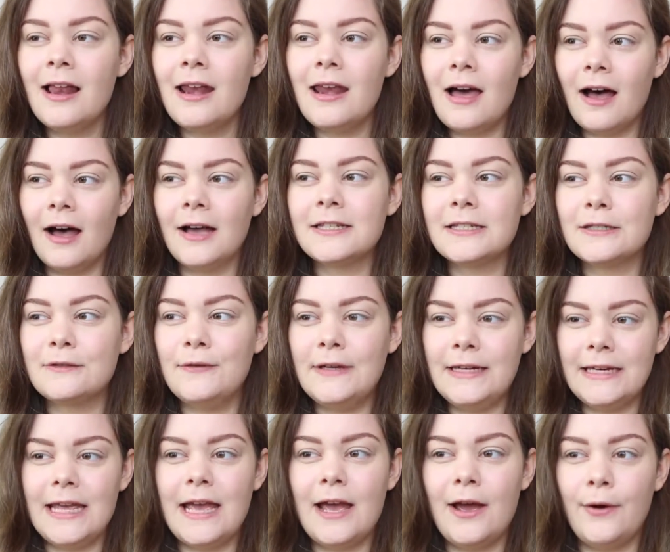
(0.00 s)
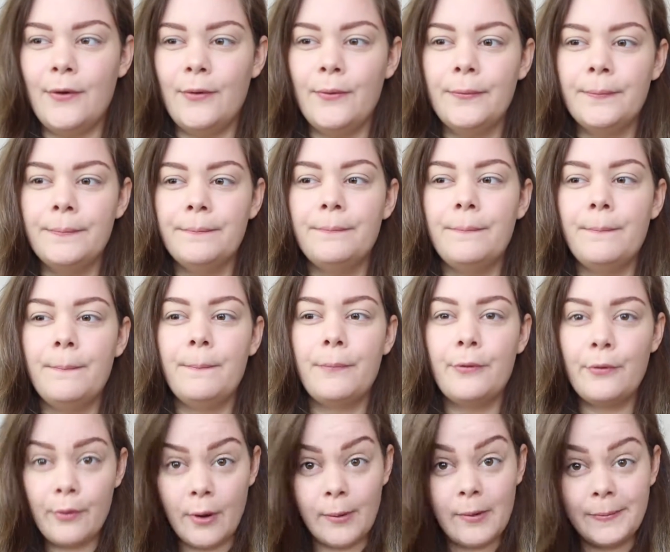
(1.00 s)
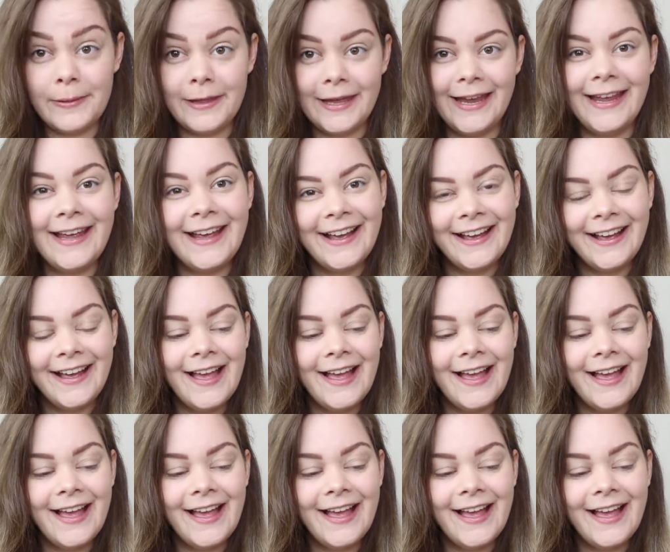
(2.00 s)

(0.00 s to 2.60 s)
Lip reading: last video, probably,